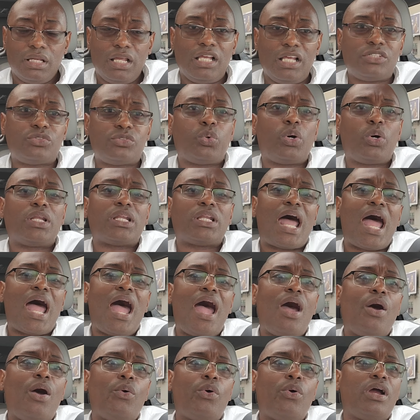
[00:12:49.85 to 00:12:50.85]
is what
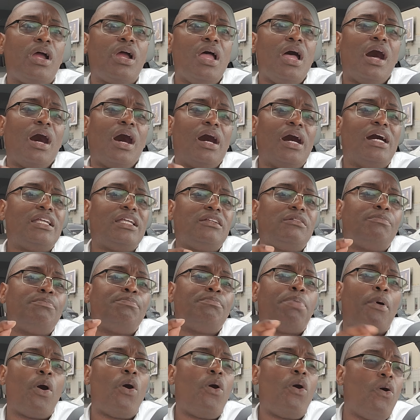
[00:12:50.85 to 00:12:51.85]
our
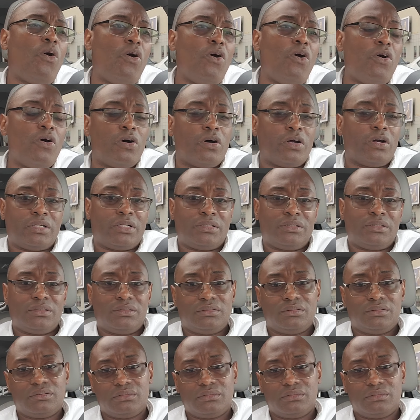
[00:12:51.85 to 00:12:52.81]
unborn